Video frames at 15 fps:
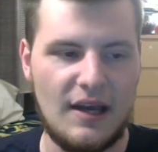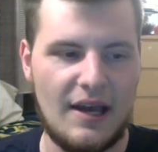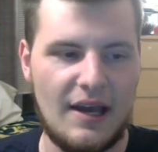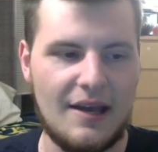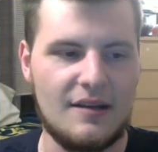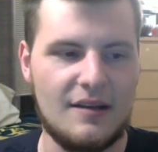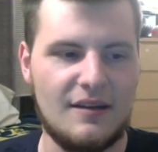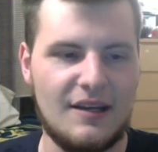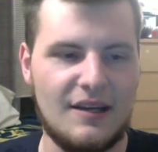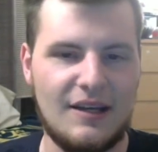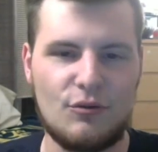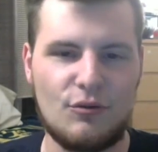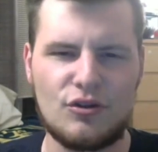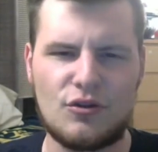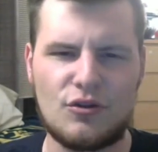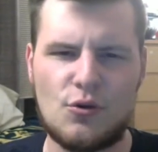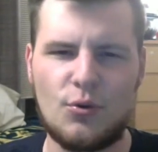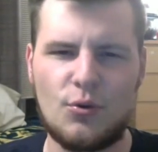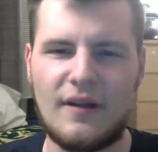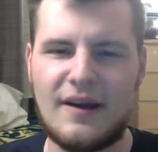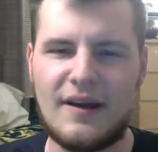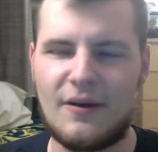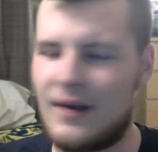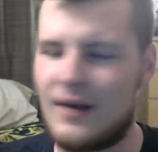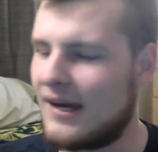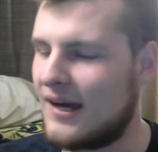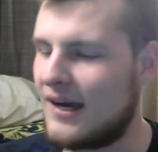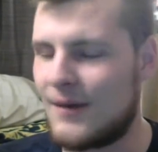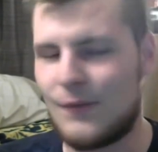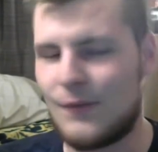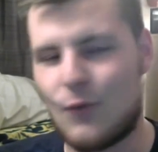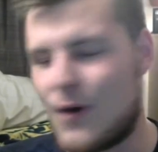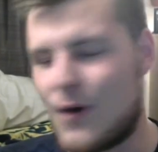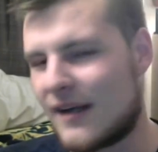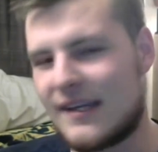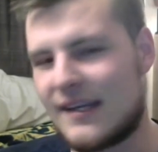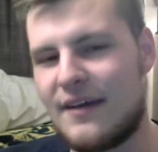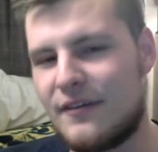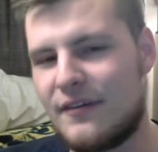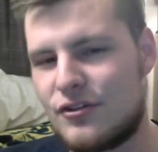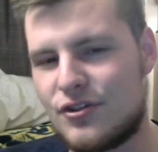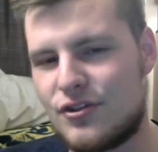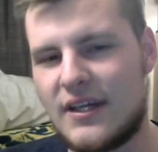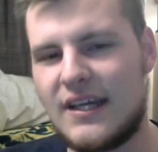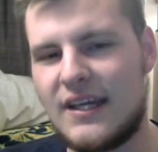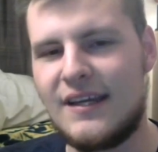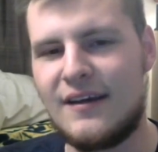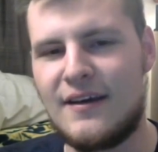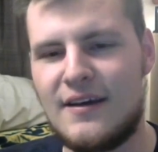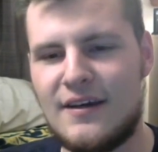And it was just cool to wake up, walk down the street,